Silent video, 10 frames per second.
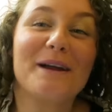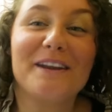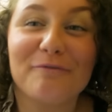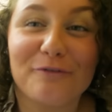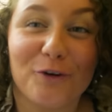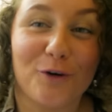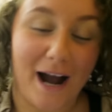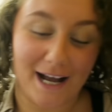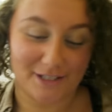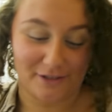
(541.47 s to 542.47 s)
went in for
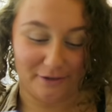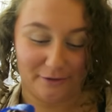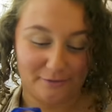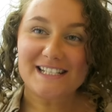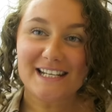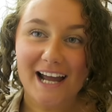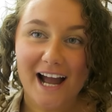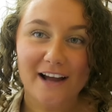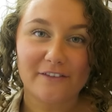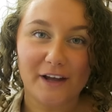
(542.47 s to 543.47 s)
at all. They didn't
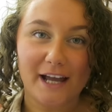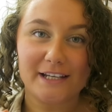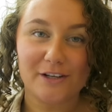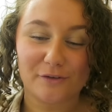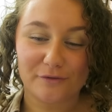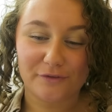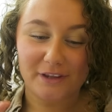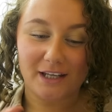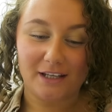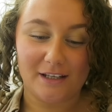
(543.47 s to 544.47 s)
have any of
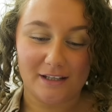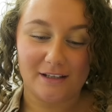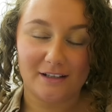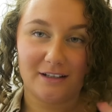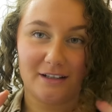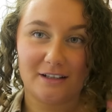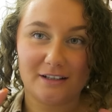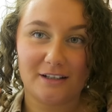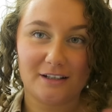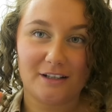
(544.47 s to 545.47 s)
the
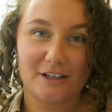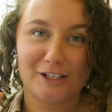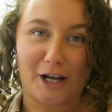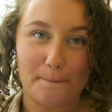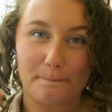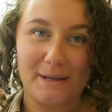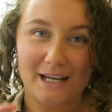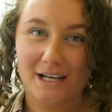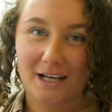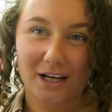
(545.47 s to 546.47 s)
like
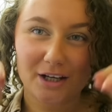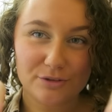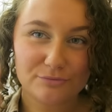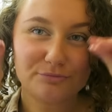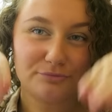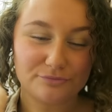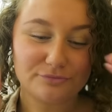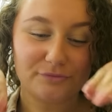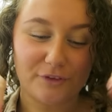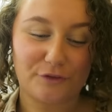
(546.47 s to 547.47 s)
big
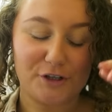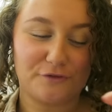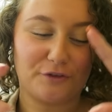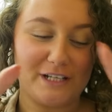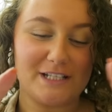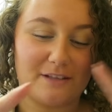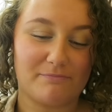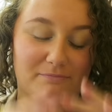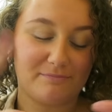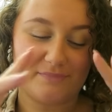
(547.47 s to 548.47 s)
fridge
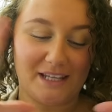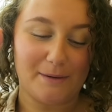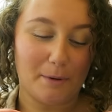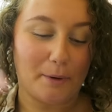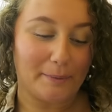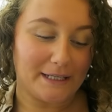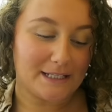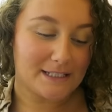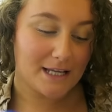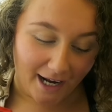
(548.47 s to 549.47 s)
freezer thingy my bobby.
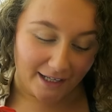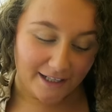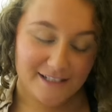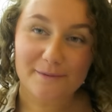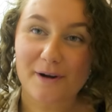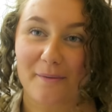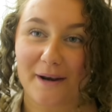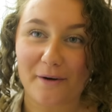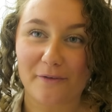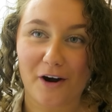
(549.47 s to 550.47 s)
And I ended up coming
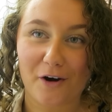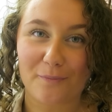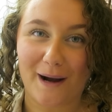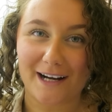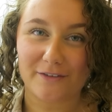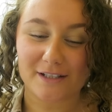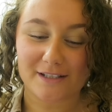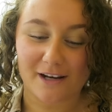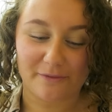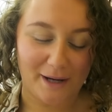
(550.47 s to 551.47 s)
out with a whole bag full of
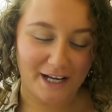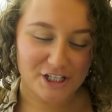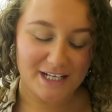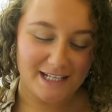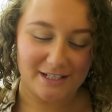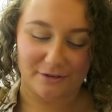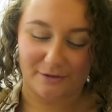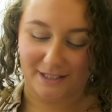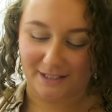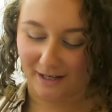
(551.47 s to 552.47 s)
stuff. But I actually needed all
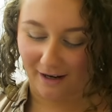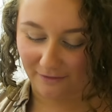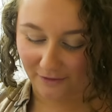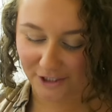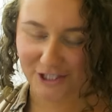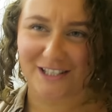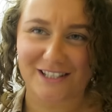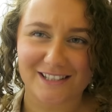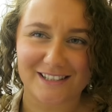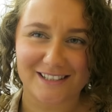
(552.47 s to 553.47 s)
this stuff. I
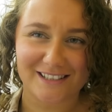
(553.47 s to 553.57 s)
just